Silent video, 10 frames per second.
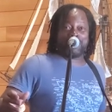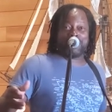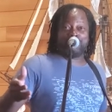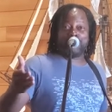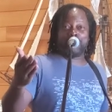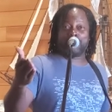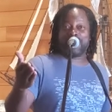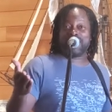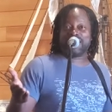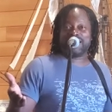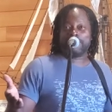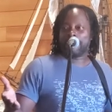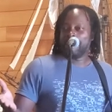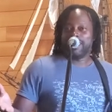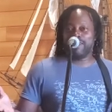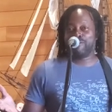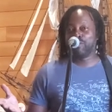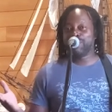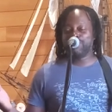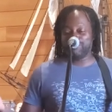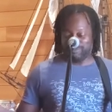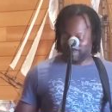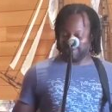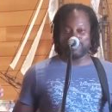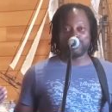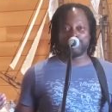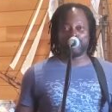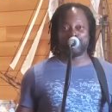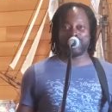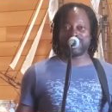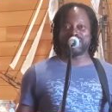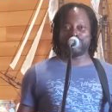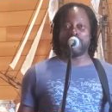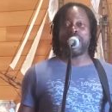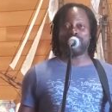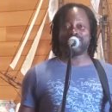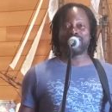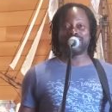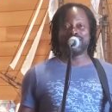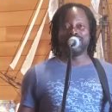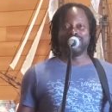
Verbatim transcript: wouldn't it be great if we were dressed as pirates?